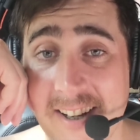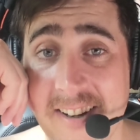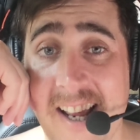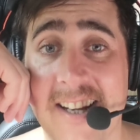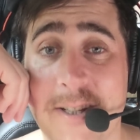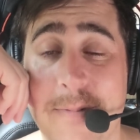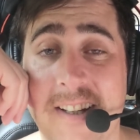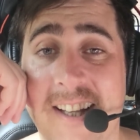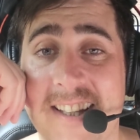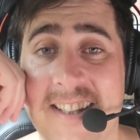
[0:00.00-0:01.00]
I would add a spin
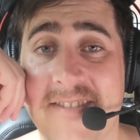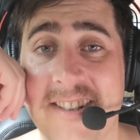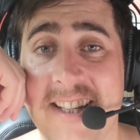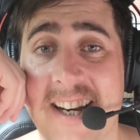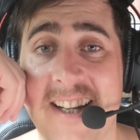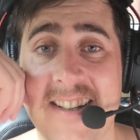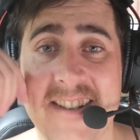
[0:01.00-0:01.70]
class every Saturday.